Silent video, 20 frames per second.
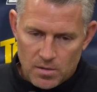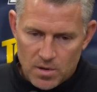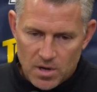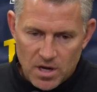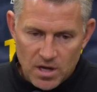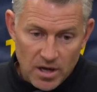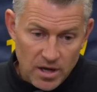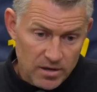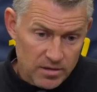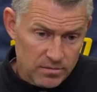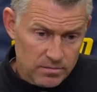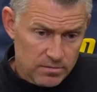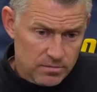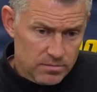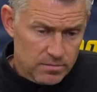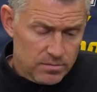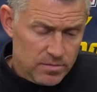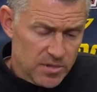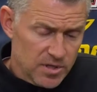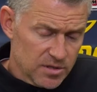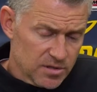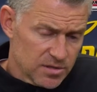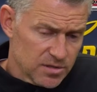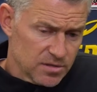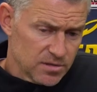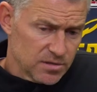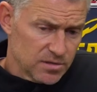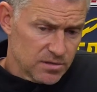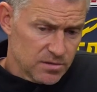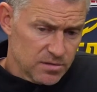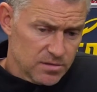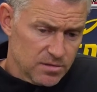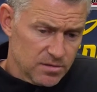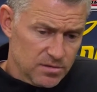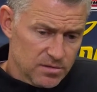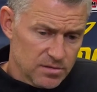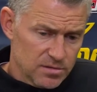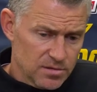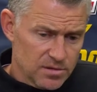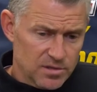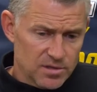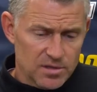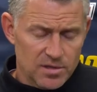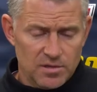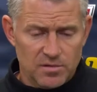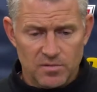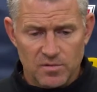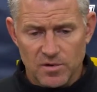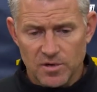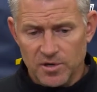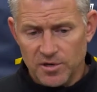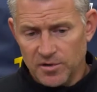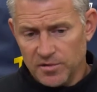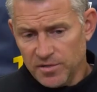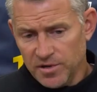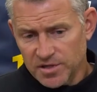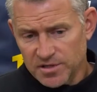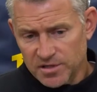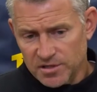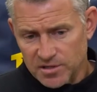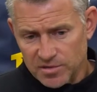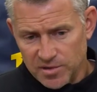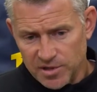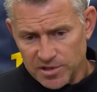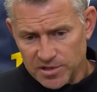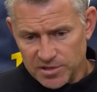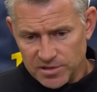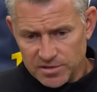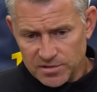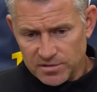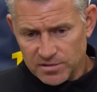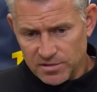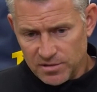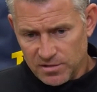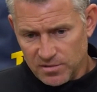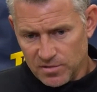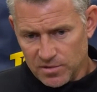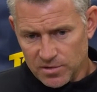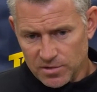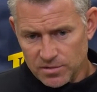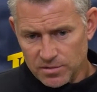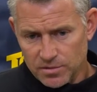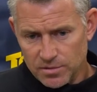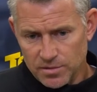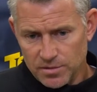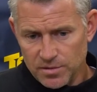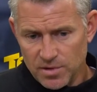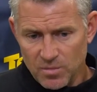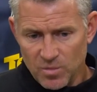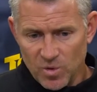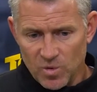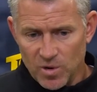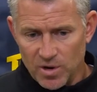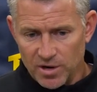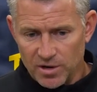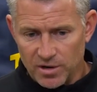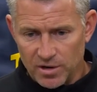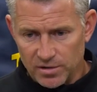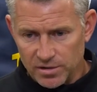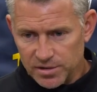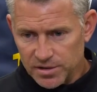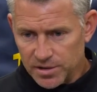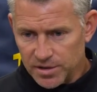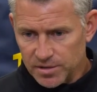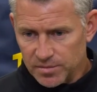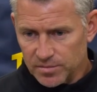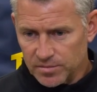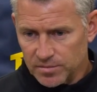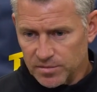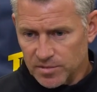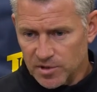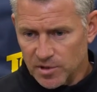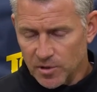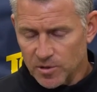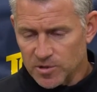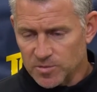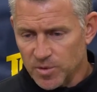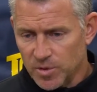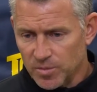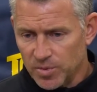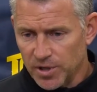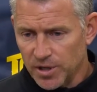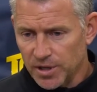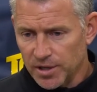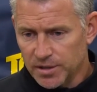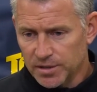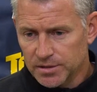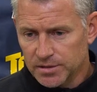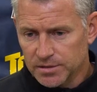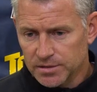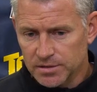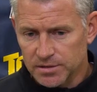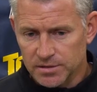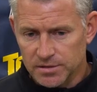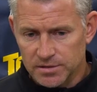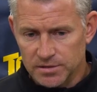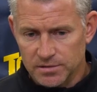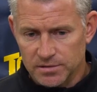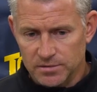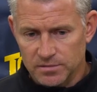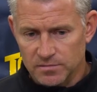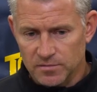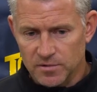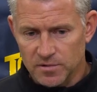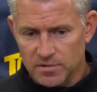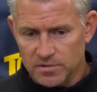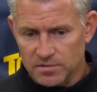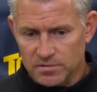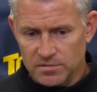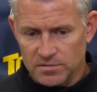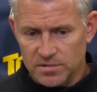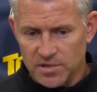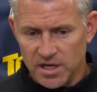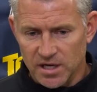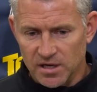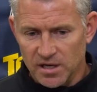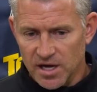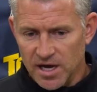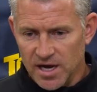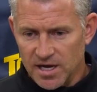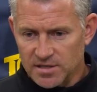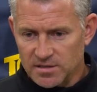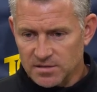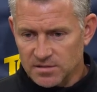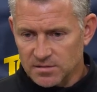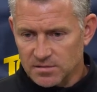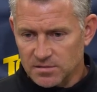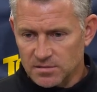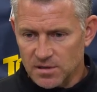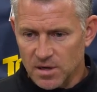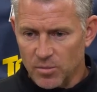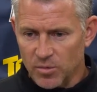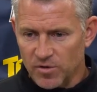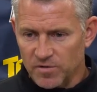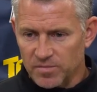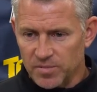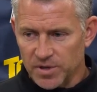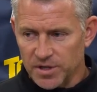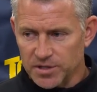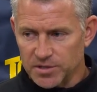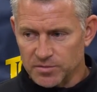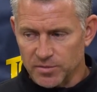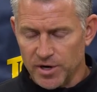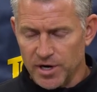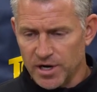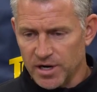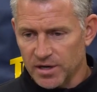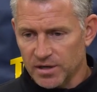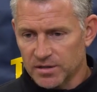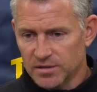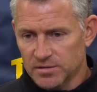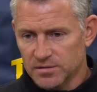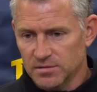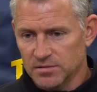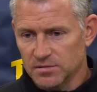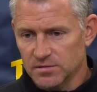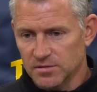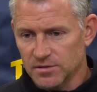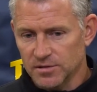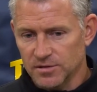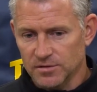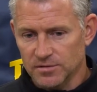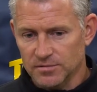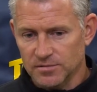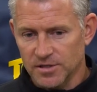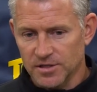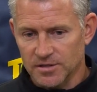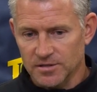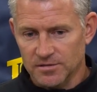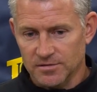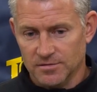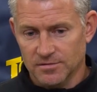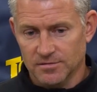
Well, I, there's we're in a unique situation. You know, we're number one in our league in yards per play, and we're dead last in number of plays ran. You know, like